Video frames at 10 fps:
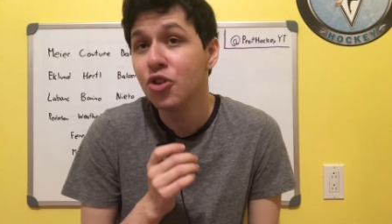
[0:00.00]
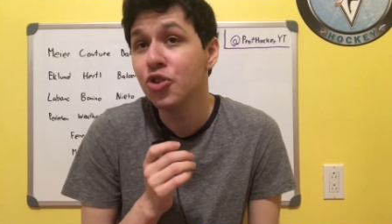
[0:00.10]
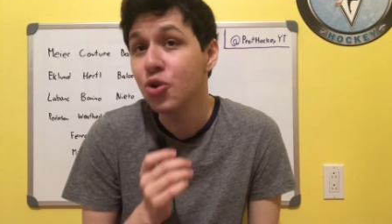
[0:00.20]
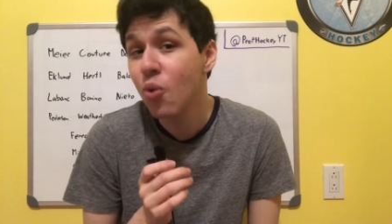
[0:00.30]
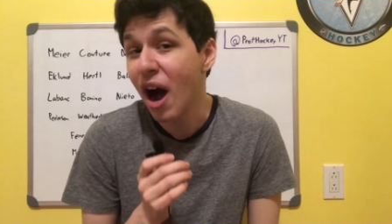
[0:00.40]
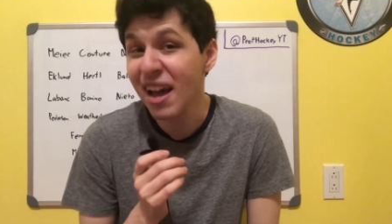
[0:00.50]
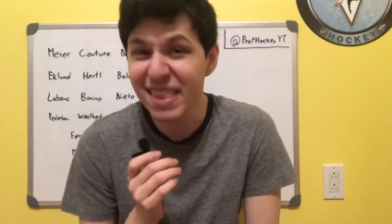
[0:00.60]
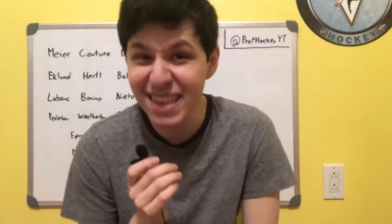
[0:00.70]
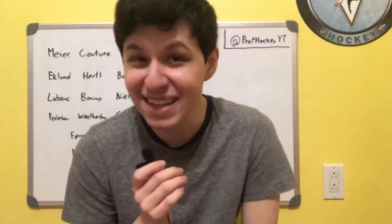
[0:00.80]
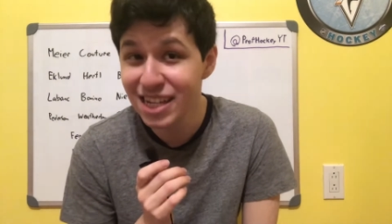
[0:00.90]
do I
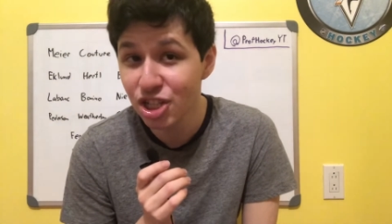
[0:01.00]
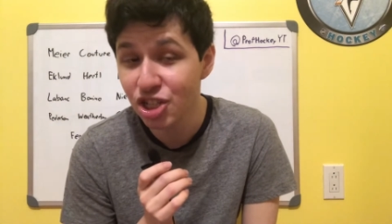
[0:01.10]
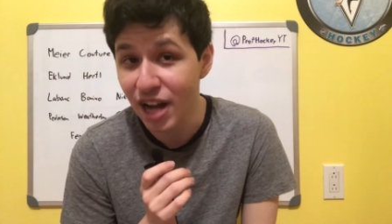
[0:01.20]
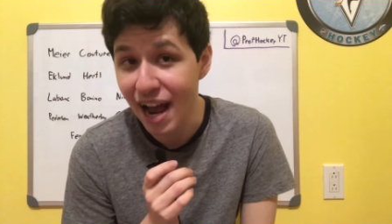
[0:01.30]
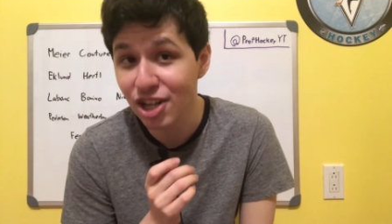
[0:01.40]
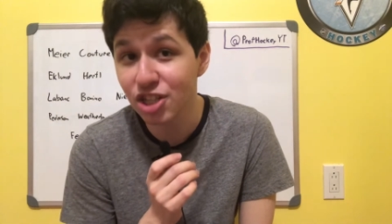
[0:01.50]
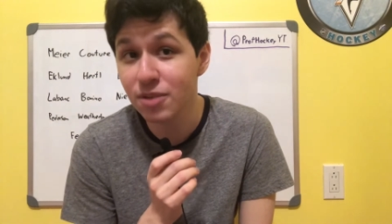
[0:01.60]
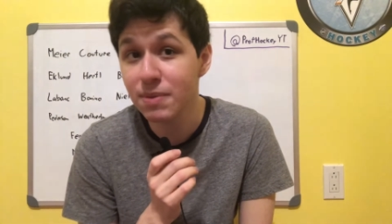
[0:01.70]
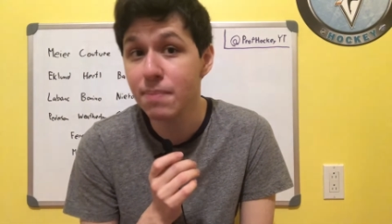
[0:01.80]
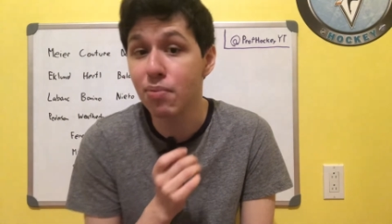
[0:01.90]
think he should
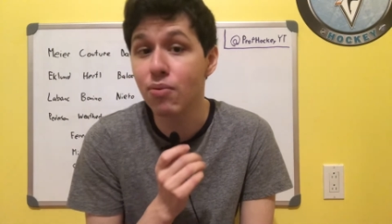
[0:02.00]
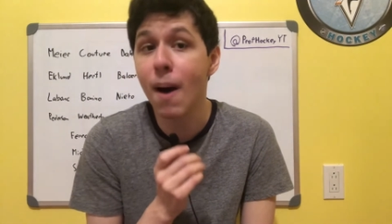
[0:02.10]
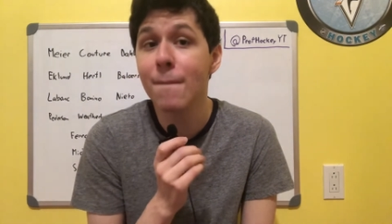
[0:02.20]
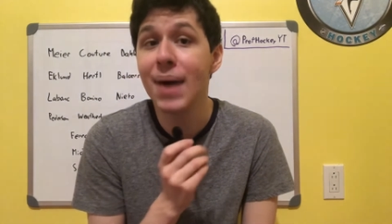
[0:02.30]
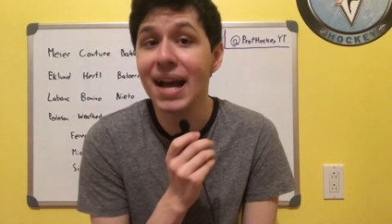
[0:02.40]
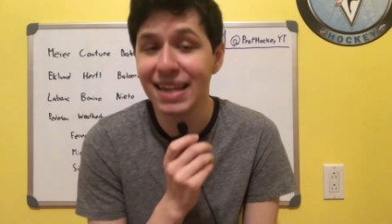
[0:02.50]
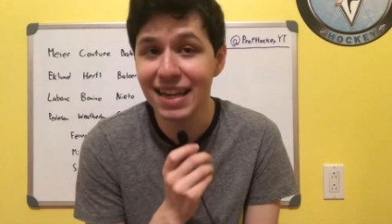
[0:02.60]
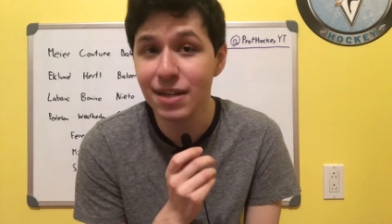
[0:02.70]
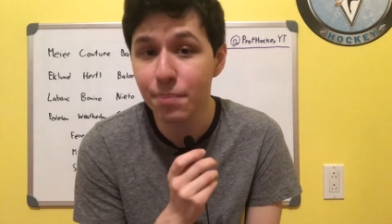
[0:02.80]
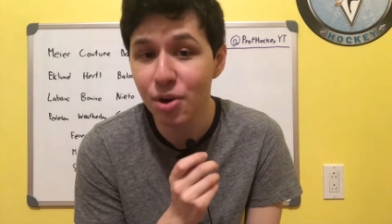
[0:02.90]
actually be brought back
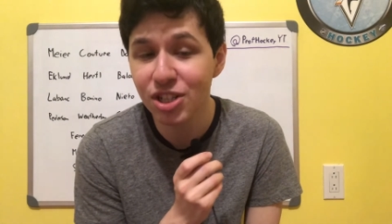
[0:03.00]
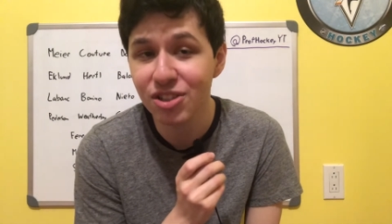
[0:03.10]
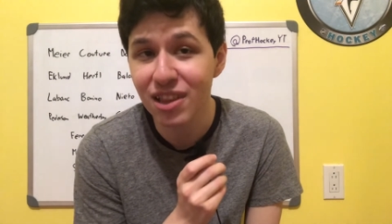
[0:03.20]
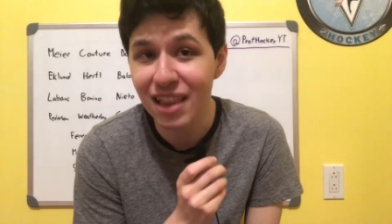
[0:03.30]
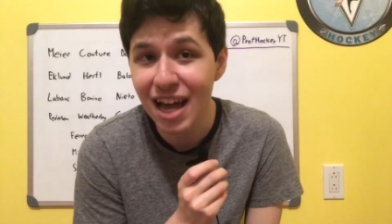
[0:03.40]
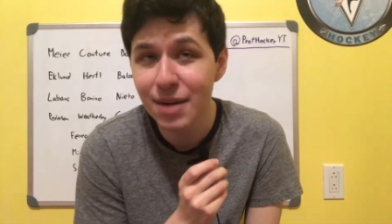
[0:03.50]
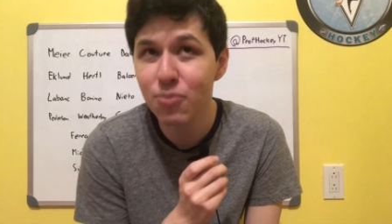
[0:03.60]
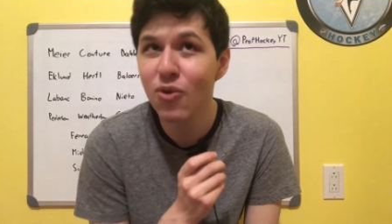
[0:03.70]
in and put into the lineup?